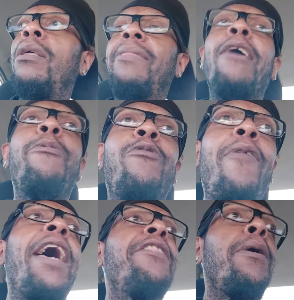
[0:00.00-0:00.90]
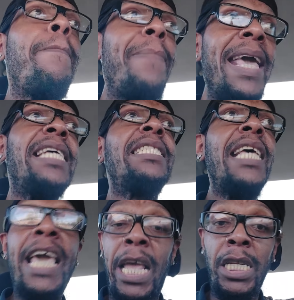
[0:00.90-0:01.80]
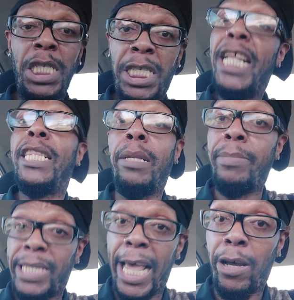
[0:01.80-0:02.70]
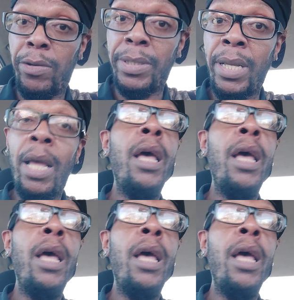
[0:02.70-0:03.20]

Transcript: they would rather piss and shit themselves.